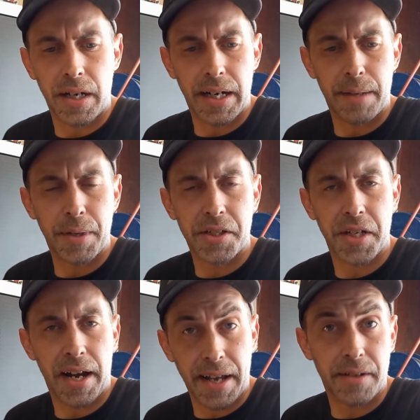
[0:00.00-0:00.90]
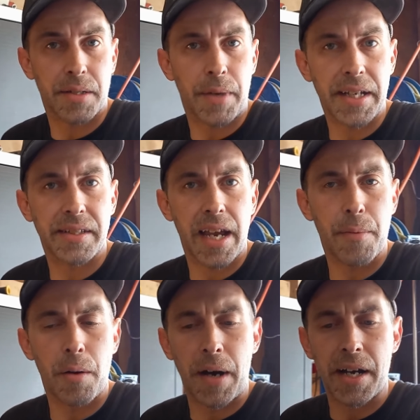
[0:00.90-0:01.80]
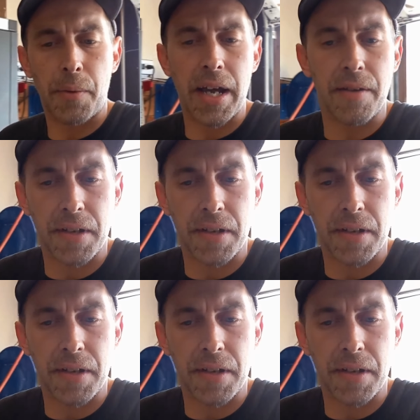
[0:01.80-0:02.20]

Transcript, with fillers: Uh, big shout out to Mike Sabo, by the way.